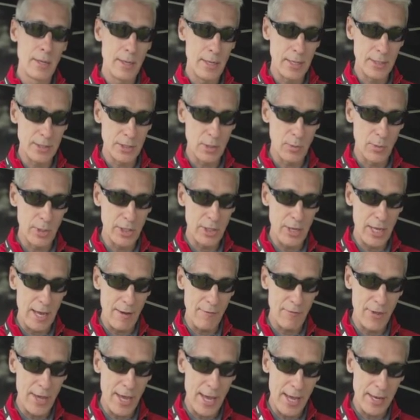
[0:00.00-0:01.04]
And so when you
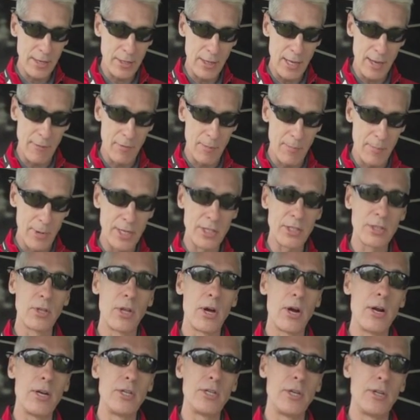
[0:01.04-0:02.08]
have that, you have a much
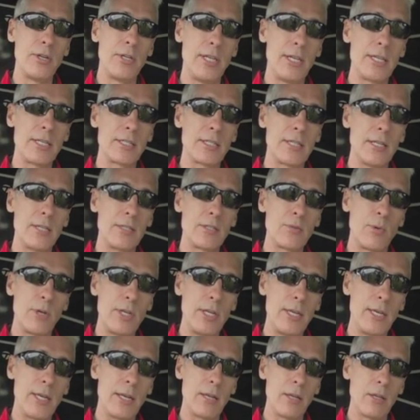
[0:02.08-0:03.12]
larger distance when
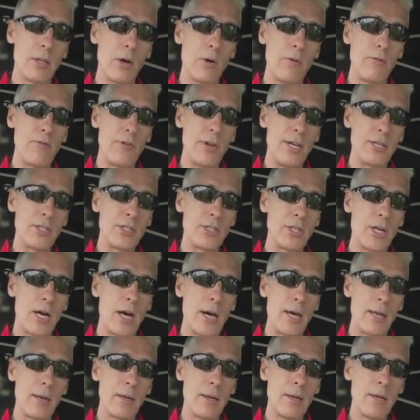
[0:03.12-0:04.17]
you hit a low face
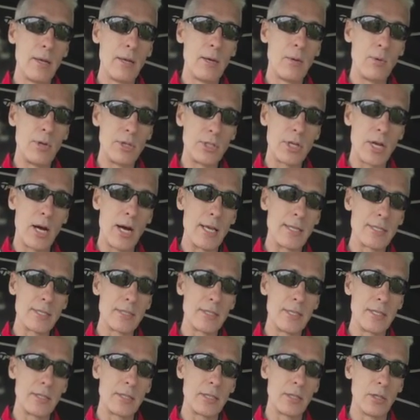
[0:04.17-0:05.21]
shot, which
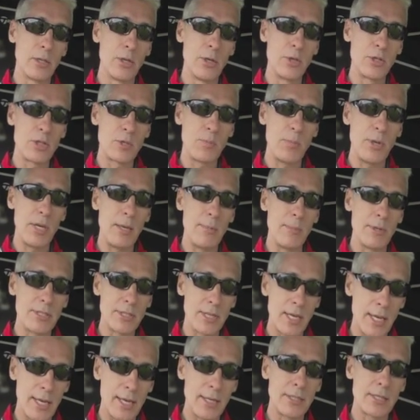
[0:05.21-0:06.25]
causes it to lose speed as
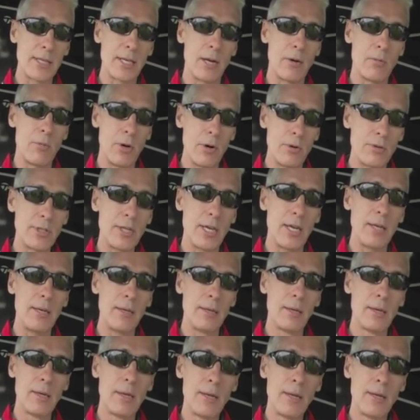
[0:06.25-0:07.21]
the head's going to rotate.